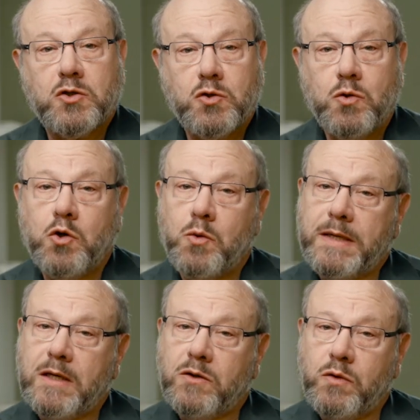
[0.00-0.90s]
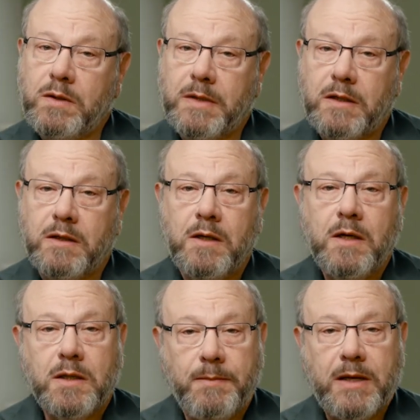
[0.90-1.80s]
the sooner you begin treatment,
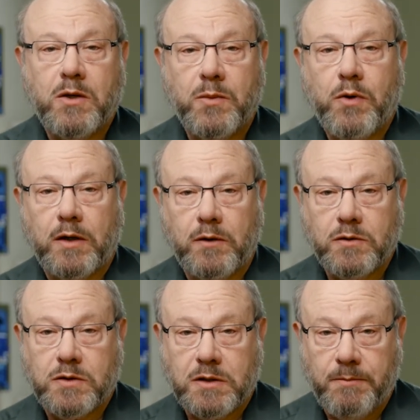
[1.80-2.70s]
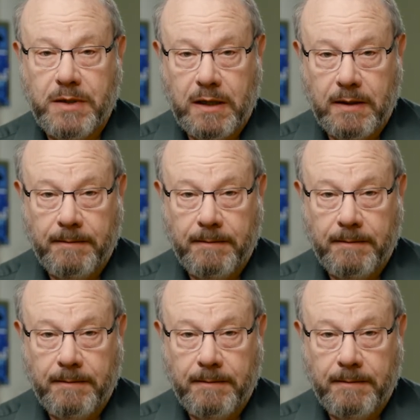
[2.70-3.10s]
the better the prognosis can be.